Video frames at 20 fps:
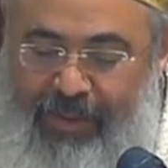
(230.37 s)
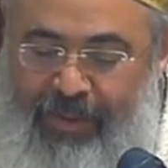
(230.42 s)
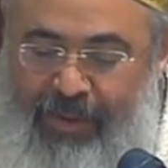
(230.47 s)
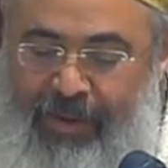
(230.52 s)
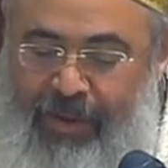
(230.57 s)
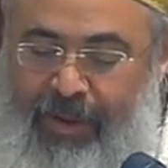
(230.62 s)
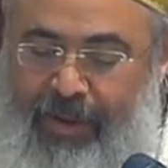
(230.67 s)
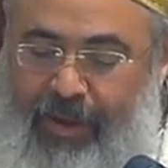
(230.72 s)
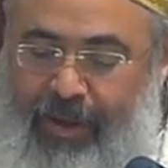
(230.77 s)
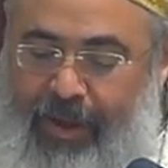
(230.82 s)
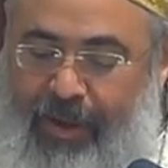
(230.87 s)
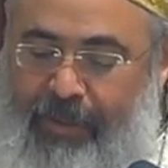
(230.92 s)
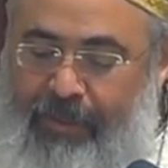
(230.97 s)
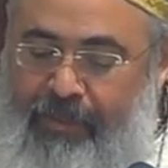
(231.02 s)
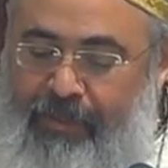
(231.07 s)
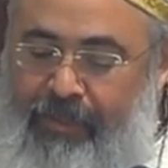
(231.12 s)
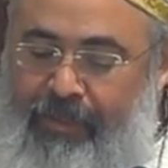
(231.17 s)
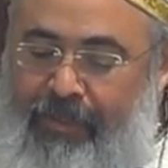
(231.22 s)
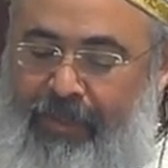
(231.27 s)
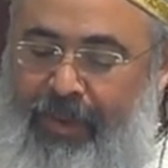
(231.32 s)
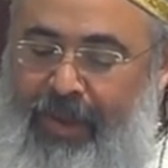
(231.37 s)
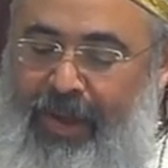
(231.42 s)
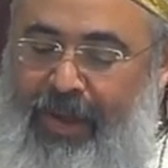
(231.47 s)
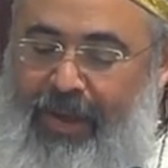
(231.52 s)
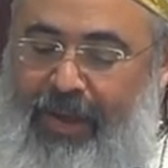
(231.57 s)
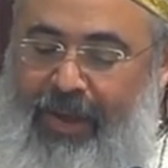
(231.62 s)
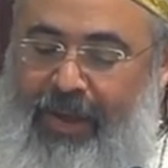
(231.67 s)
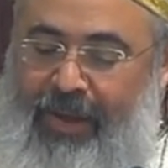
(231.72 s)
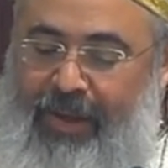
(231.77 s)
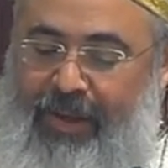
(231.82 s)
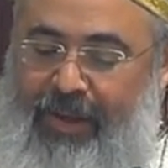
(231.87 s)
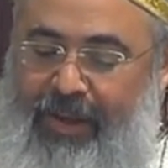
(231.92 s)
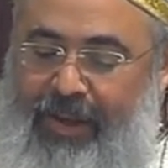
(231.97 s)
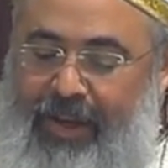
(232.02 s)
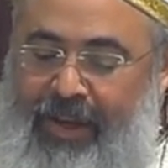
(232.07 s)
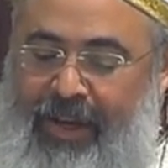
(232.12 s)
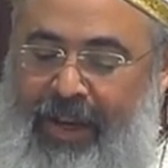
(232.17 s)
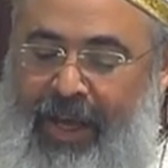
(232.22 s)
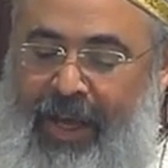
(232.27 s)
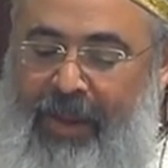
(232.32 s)
Um, it, it
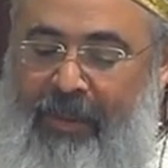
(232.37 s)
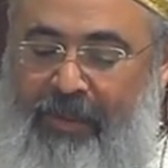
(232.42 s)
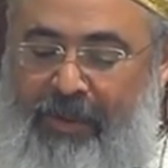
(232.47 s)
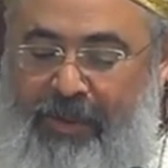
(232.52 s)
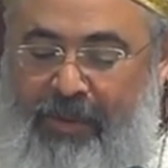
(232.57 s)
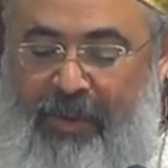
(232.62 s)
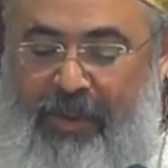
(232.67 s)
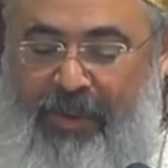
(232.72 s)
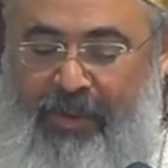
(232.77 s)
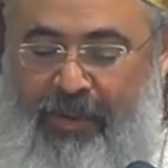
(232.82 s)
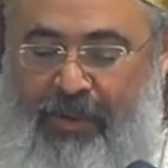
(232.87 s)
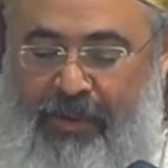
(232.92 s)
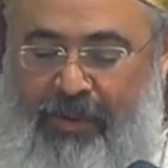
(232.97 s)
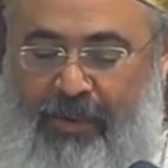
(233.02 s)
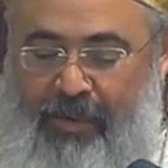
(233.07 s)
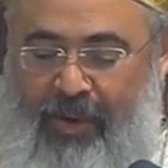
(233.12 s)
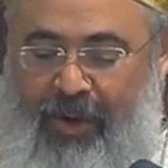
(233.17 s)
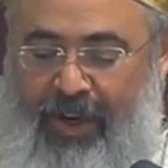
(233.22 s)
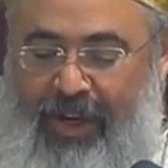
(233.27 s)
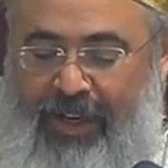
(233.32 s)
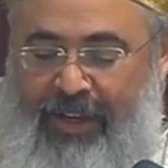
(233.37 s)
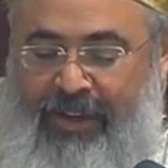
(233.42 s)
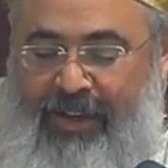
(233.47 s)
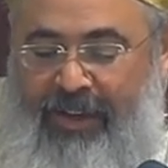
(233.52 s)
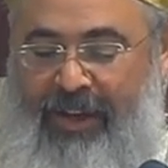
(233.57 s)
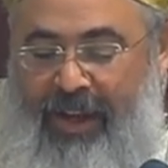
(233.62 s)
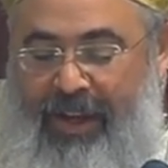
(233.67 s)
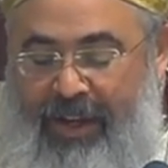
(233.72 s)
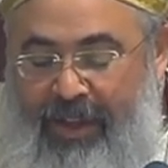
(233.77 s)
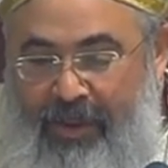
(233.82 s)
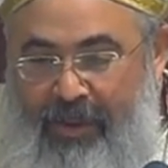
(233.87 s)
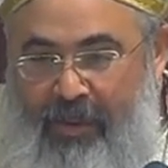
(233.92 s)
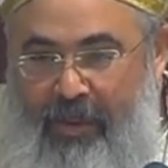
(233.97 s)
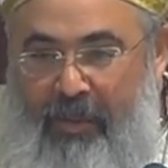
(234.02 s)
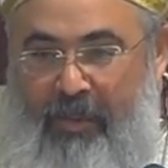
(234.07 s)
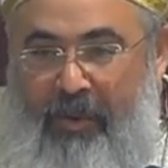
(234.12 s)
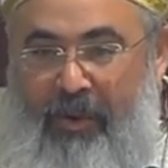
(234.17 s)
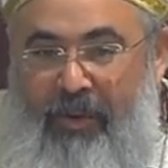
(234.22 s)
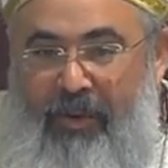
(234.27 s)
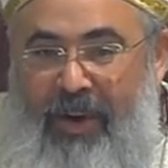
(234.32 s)
helps with those who are in denial or
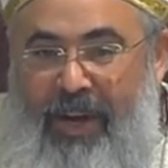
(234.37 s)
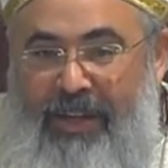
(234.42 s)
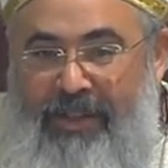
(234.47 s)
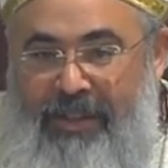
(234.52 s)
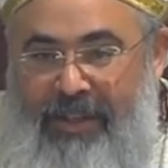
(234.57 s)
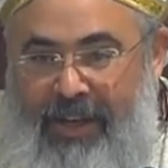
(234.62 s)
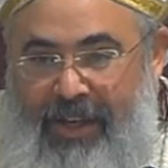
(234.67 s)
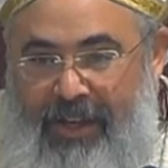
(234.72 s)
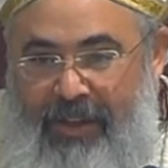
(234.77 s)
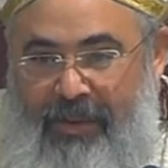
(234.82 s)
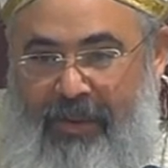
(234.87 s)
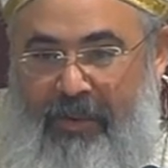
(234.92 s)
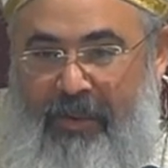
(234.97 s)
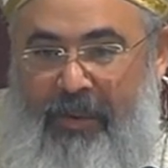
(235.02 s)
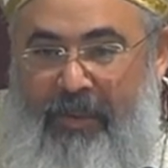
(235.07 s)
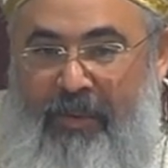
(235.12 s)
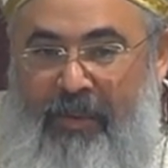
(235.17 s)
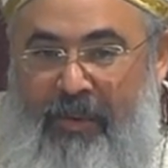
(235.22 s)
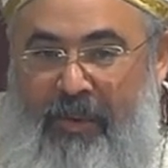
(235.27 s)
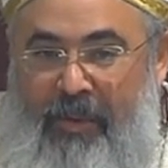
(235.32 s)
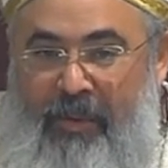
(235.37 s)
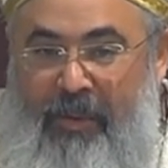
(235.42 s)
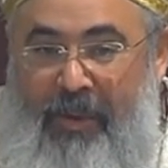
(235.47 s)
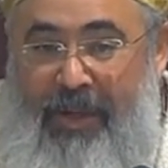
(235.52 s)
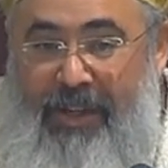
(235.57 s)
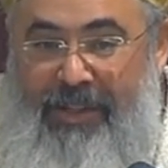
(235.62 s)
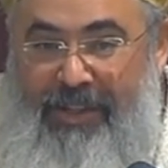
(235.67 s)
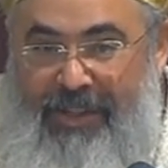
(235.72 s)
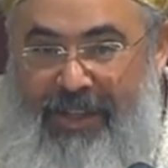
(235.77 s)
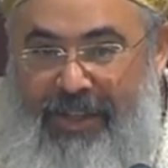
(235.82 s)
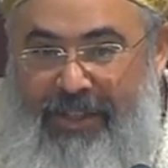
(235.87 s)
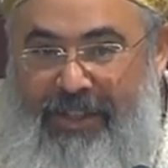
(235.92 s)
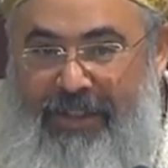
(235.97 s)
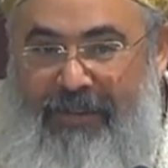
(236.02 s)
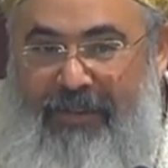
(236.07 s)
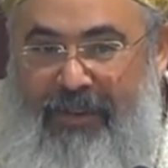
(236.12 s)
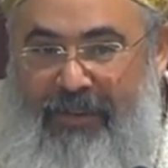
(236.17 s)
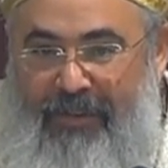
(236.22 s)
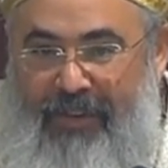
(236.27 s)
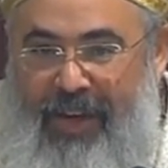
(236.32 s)
procrastinating the, re- the realization of the
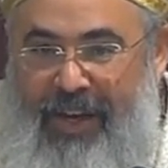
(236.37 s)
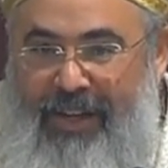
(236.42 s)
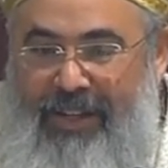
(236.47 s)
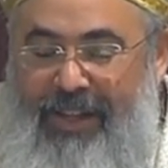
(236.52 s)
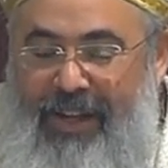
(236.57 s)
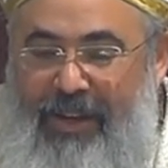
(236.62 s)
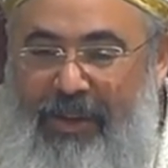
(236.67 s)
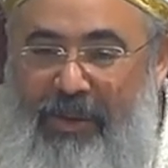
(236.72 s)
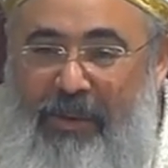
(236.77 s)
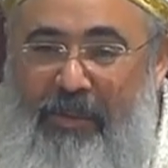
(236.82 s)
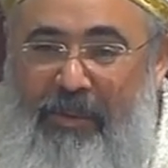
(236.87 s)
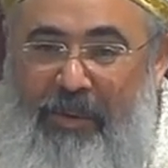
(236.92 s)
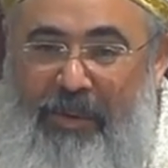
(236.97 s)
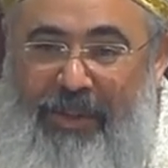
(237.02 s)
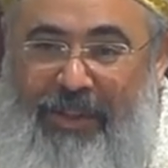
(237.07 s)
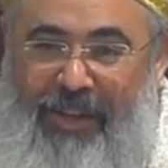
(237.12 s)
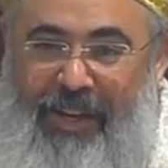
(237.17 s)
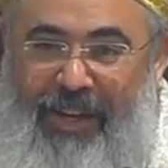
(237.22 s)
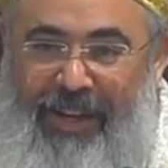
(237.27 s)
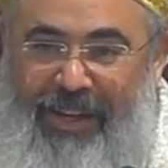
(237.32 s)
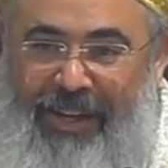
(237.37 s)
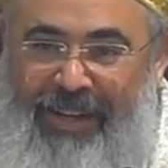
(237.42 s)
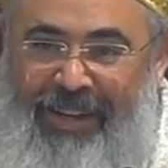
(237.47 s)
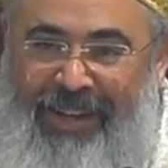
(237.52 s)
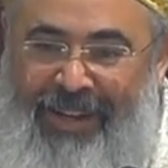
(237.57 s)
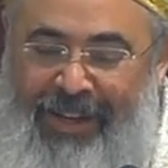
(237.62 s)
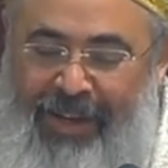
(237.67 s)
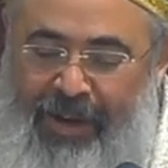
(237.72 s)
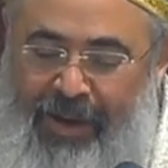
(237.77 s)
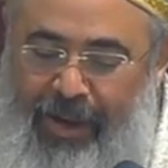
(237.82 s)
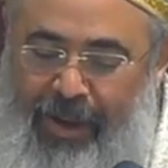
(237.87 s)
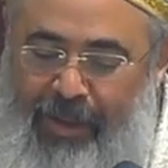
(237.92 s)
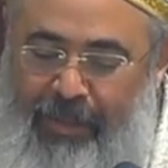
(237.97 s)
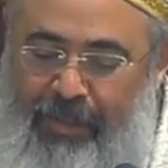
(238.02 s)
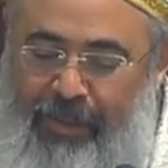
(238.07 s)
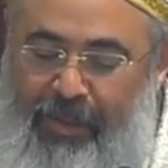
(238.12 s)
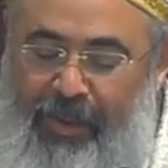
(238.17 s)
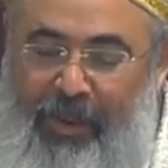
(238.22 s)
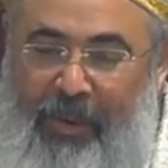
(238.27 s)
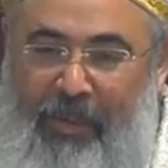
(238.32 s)
fact that you will die um,
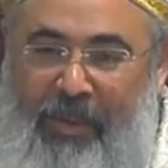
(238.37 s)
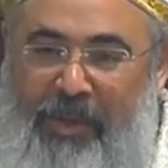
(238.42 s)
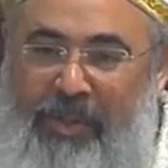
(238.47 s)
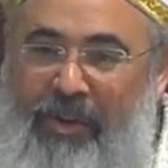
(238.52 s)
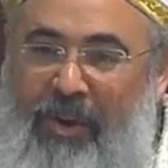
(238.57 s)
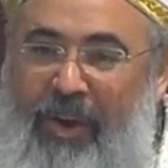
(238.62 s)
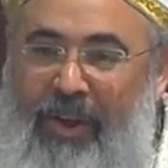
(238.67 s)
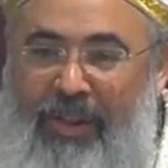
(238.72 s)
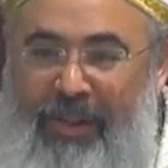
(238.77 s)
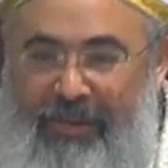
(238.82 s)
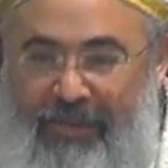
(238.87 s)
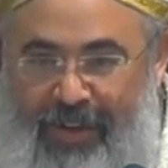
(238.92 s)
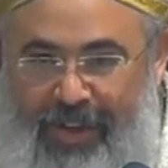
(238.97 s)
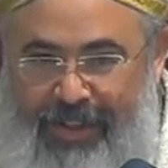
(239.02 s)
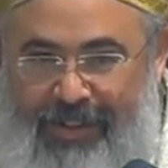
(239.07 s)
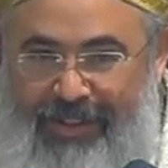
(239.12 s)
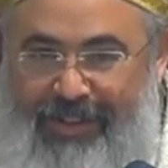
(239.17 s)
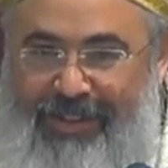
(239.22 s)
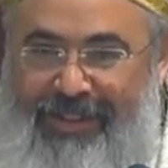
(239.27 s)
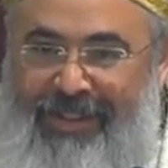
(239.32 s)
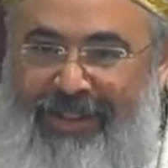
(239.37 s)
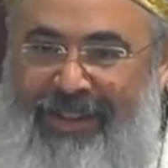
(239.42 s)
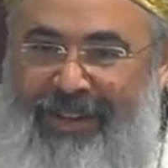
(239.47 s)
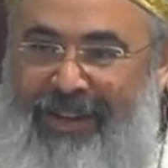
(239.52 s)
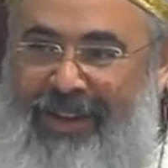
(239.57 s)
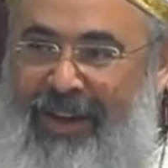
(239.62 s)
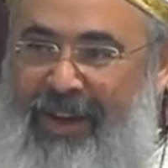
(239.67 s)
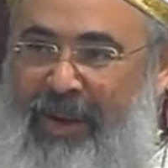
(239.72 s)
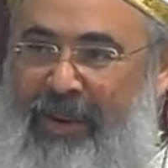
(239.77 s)
which all of us um,